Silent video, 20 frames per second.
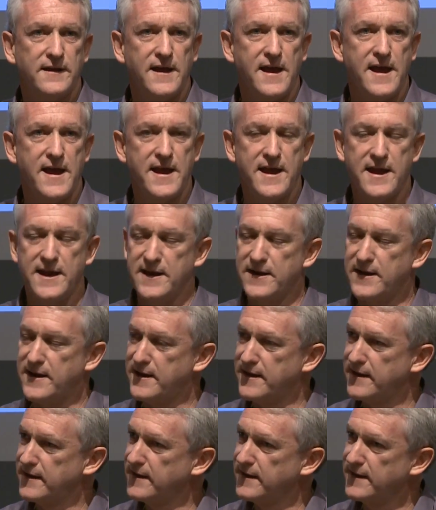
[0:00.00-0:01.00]
and
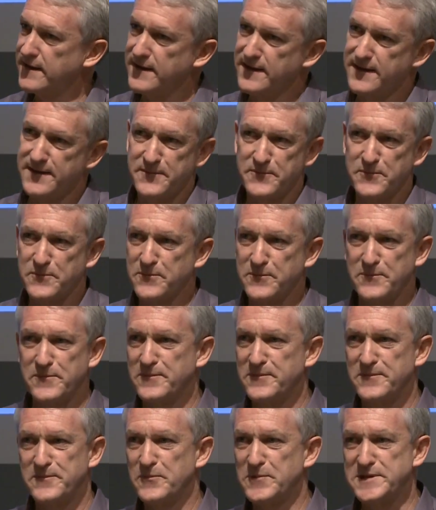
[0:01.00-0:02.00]

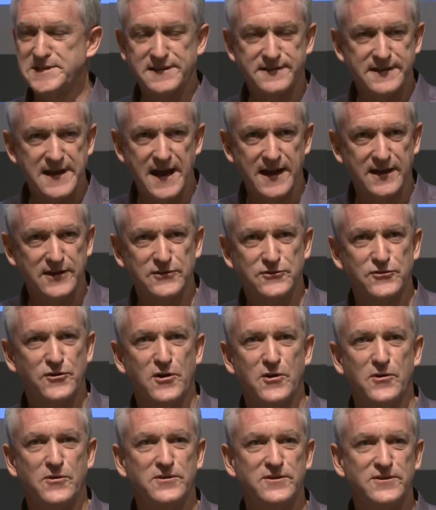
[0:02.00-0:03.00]
we just can't
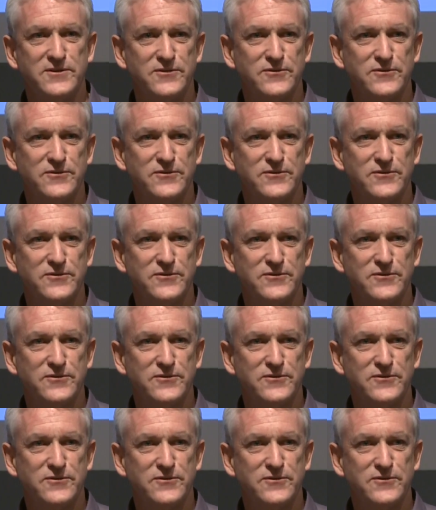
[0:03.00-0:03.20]
control